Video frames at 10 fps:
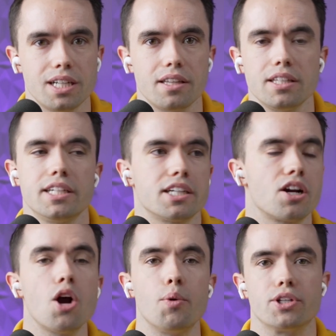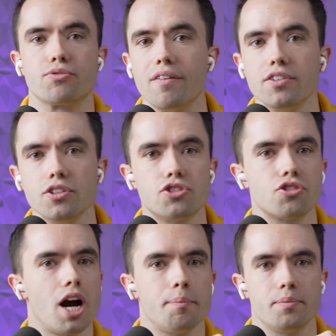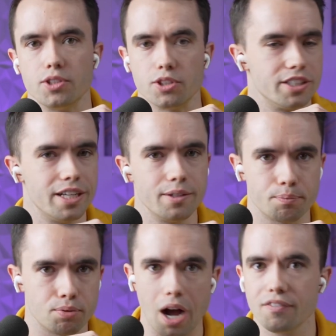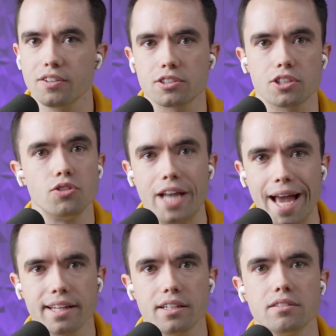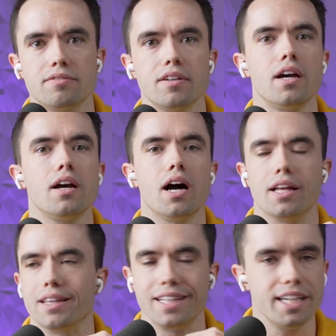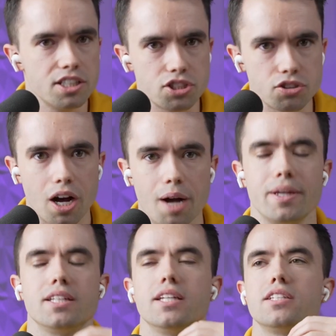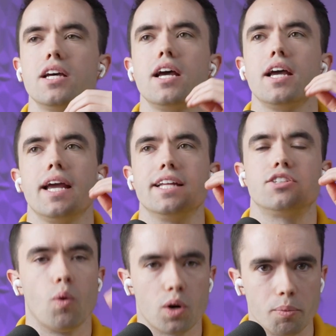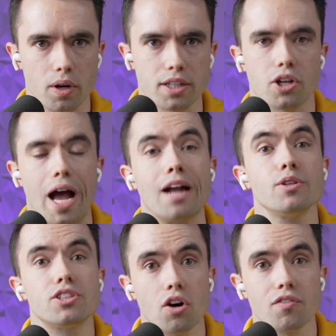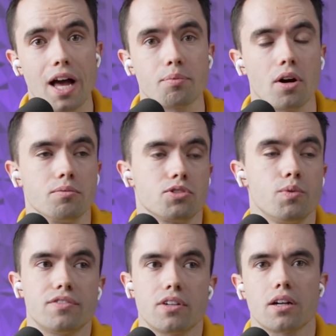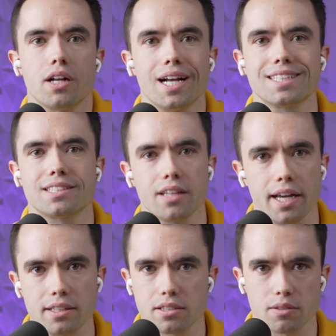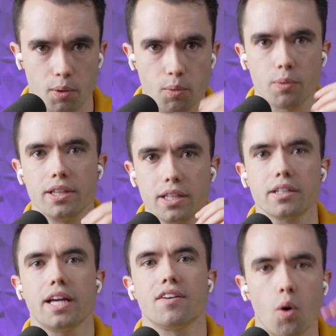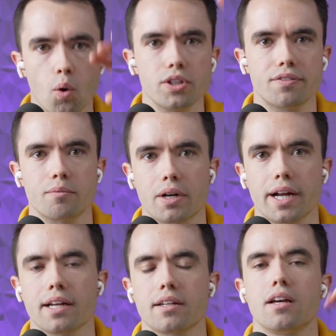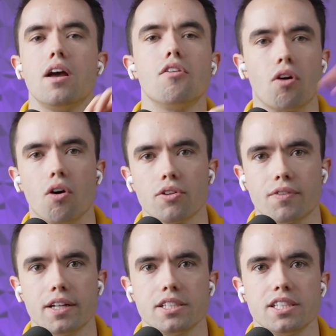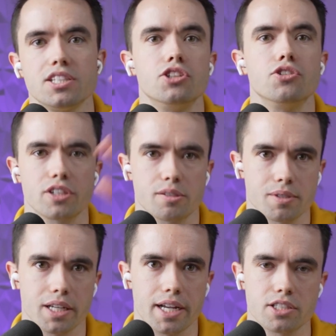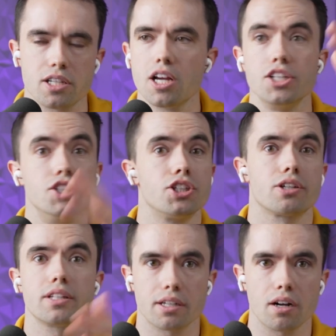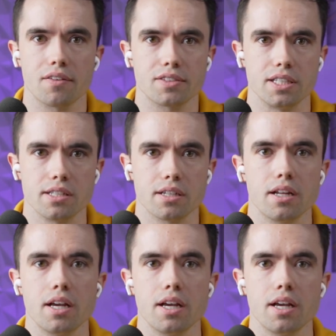out of the year where your revenues drop, your profits go negative, leads drop. It's horrible. And so how do we solve that problem? So we've started Augusta Lights, like where we literally have a whole different brand for all the franchisees to do Christmas lights during their off season.